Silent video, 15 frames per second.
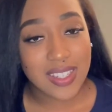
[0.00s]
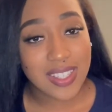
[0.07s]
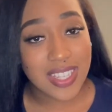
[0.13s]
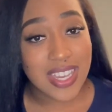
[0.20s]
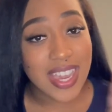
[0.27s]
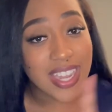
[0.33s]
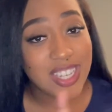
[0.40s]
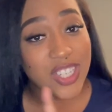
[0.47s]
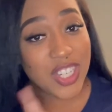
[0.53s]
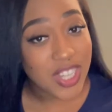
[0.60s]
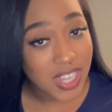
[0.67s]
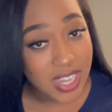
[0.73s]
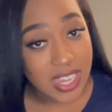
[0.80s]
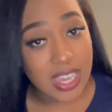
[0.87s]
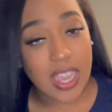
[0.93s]

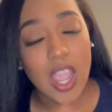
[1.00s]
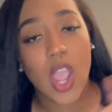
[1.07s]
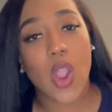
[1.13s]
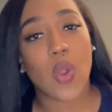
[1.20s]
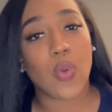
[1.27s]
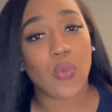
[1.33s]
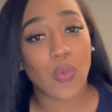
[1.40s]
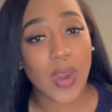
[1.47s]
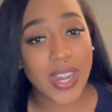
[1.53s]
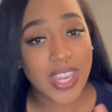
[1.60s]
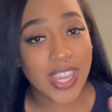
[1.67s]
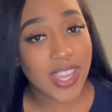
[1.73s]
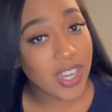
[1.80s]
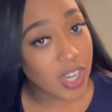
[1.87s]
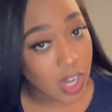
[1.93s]
THEE
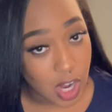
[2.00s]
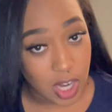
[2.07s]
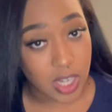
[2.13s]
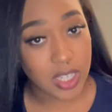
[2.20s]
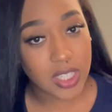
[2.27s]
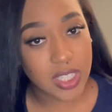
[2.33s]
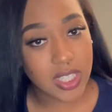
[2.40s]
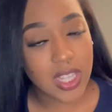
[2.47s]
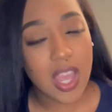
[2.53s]
Radiant Nurse.